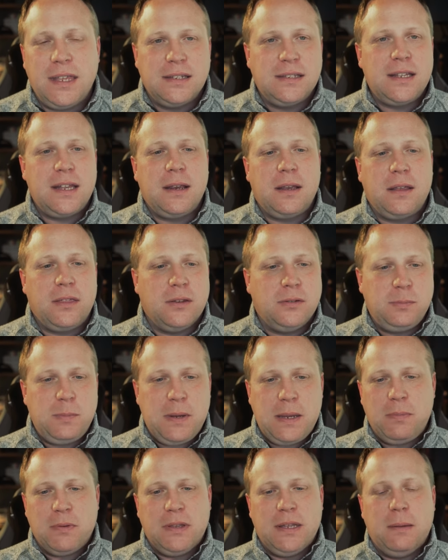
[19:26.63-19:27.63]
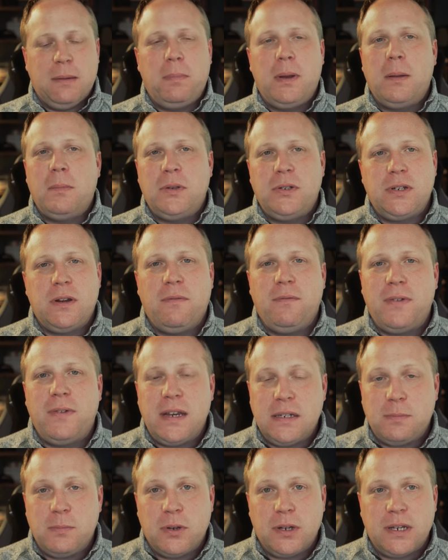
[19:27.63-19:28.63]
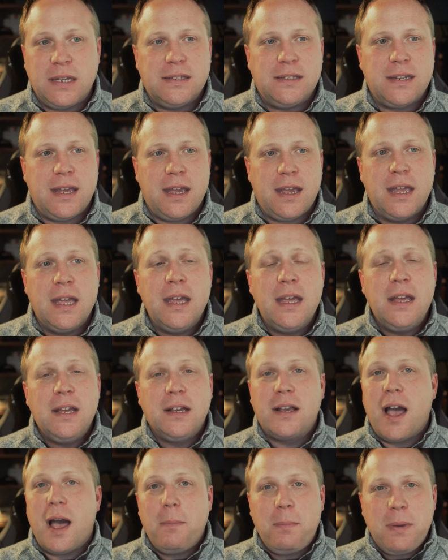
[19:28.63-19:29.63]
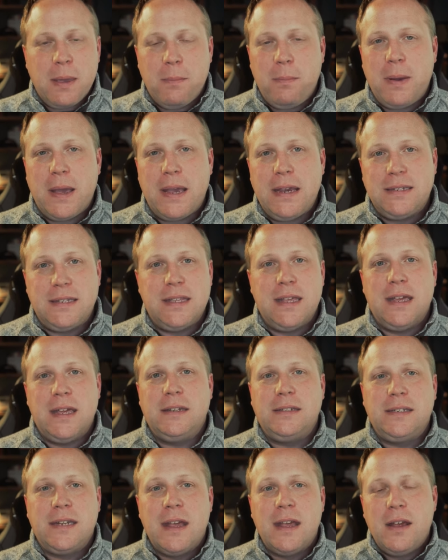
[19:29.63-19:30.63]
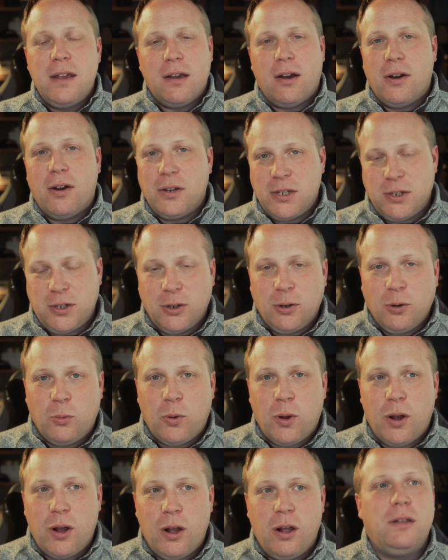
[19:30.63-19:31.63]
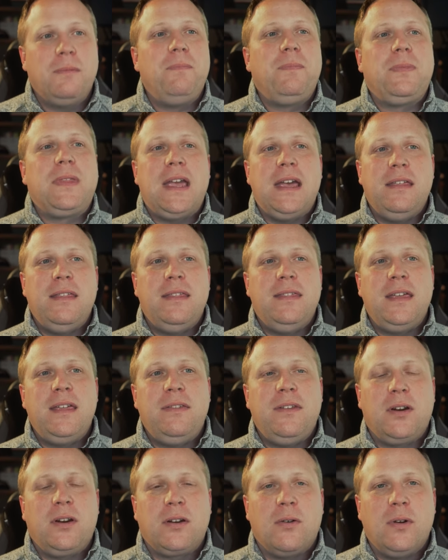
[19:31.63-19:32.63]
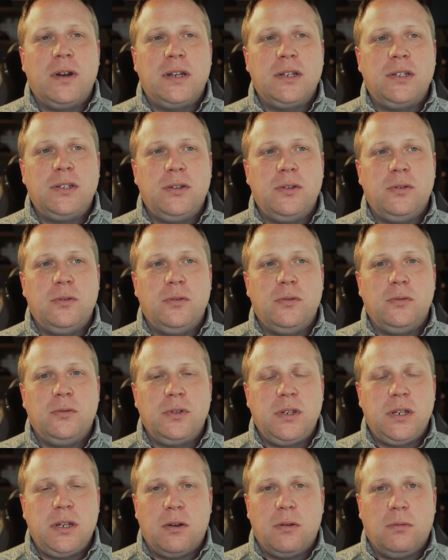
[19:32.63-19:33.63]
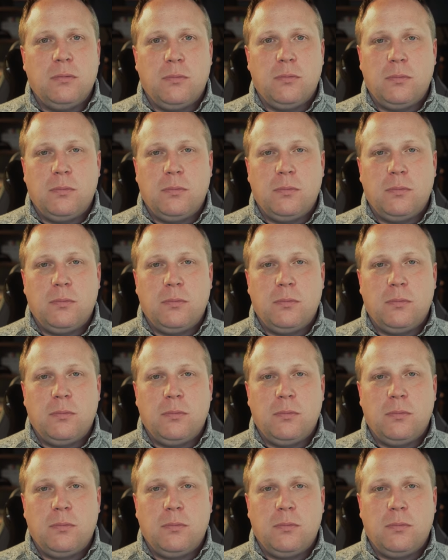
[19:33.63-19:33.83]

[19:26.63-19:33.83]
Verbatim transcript: It's like those people that publish on Facebook and say copy and paste this onto your wall, and then they're going to you know